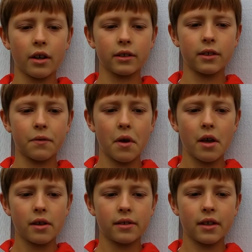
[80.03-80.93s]
lots of
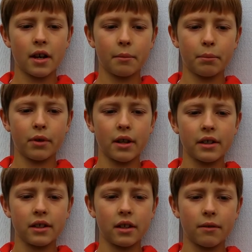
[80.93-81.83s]
sun,
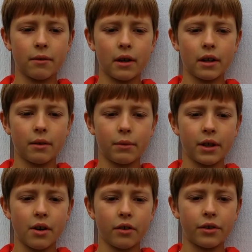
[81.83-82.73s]
plenty of rain, and
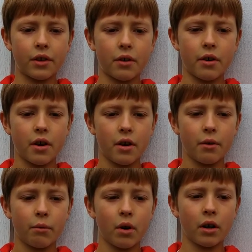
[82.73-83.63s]
we also
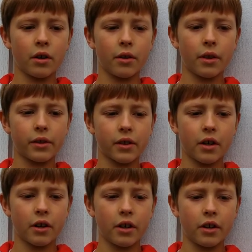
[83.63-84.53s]
water this
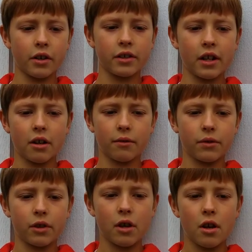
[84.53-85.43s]
garden
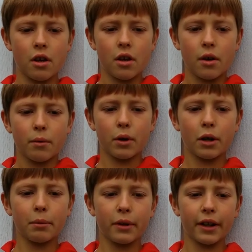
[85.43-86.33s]
ourselves.
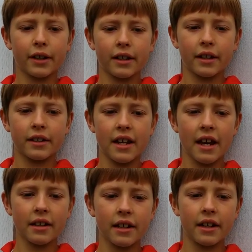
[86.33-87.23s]
We're planting
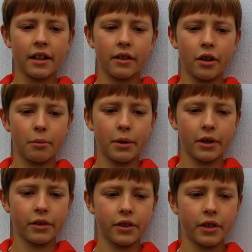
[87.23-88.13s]
10 cantaloupe
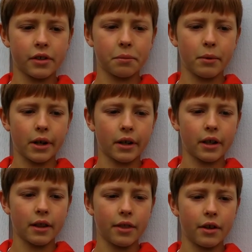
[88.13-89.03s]
hills this spring,
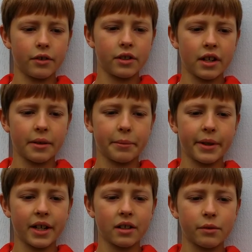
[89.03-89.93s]
and those 10
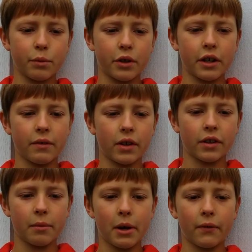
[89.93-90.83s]
plants will give
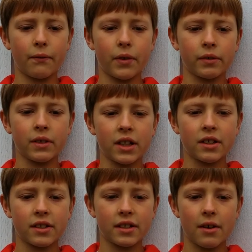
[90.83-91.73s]
us about 50
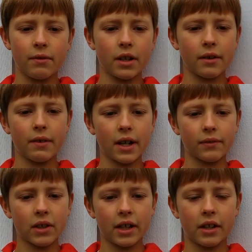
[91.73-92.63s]
to
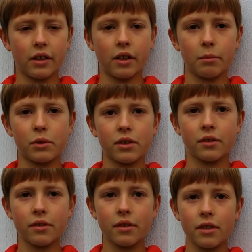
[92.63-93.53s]
75 cantaloupes.
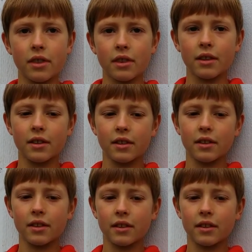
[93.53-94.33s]
Wow.